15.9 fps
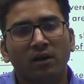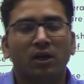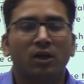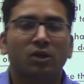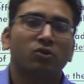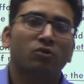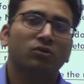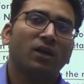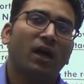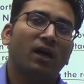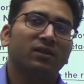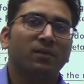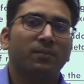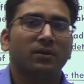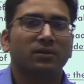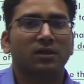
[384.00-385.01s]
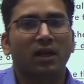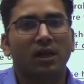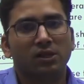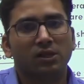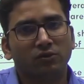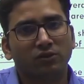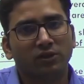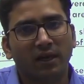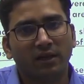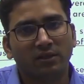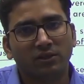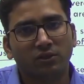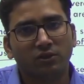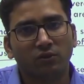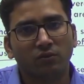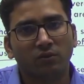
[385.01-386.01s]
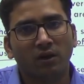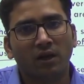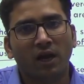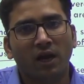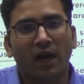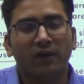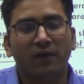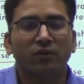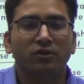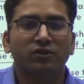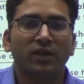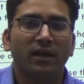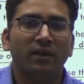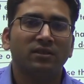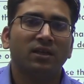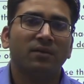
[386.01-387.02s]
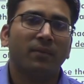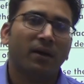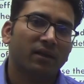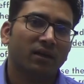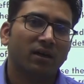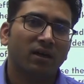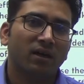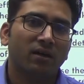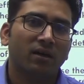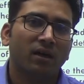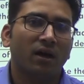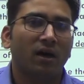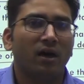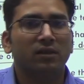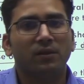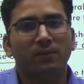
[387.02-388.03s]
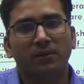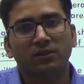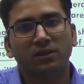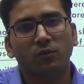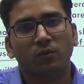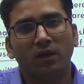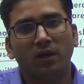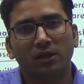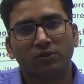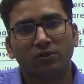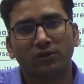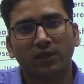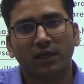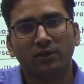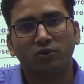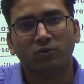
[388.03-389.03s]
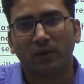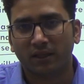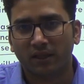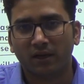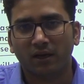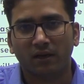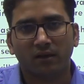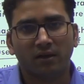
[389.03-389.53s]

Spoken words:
so the other person also challenges you, and if you're challenging by the gun, other person will also challenge you by the gun.